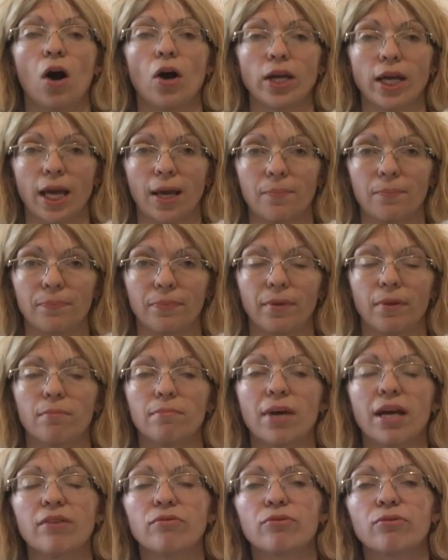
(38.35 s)
Okay,
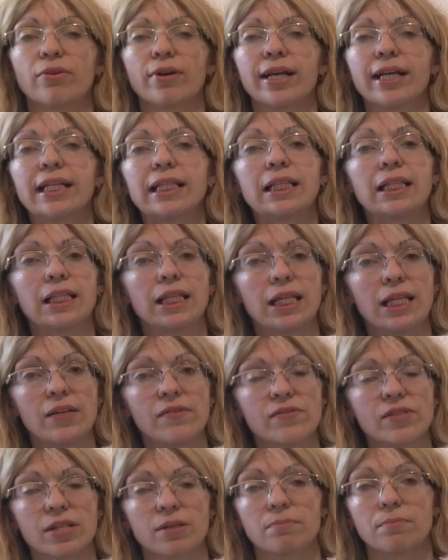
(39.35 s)
my friend
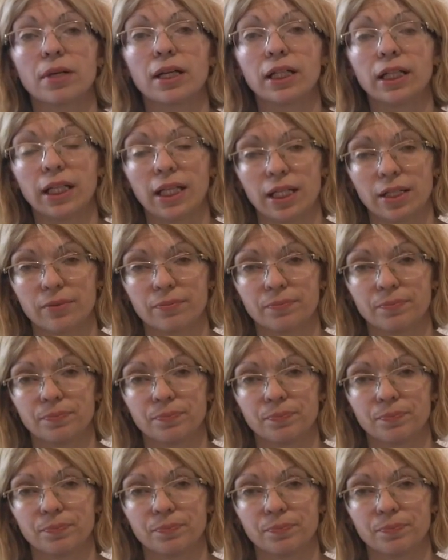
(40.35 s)
lives in Berlin.